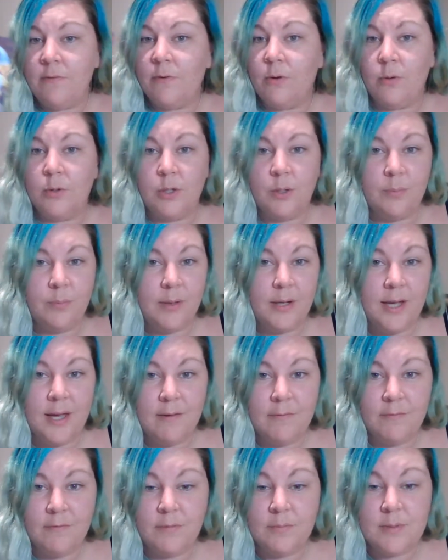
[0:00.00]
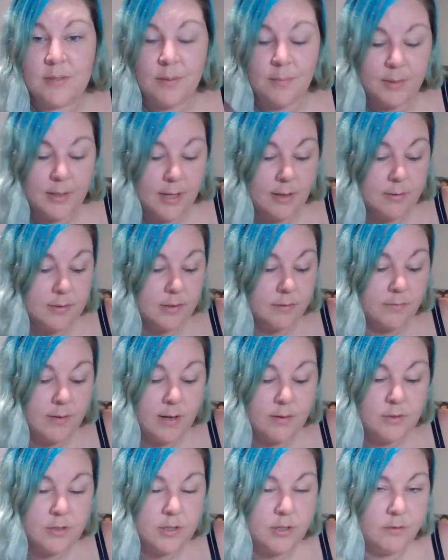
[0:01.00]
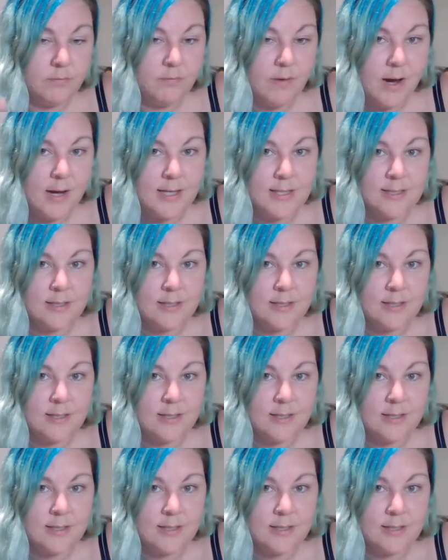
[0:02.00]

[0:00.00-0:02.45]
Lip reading: or you bring it in from somebody else around you that rallies